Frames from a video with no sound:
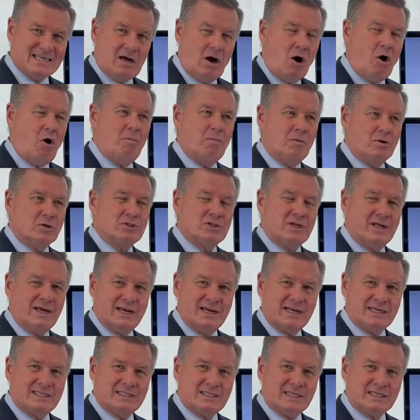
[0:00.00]
almost
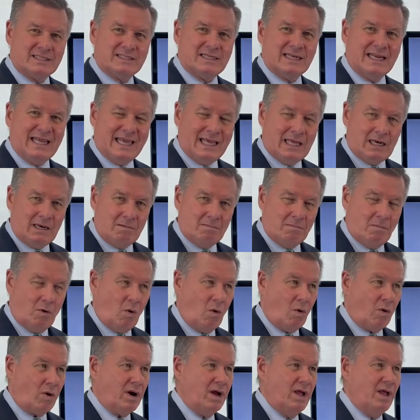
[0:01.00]
non-existent
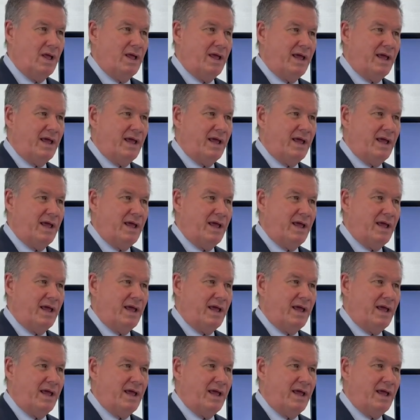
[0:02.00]
anymore.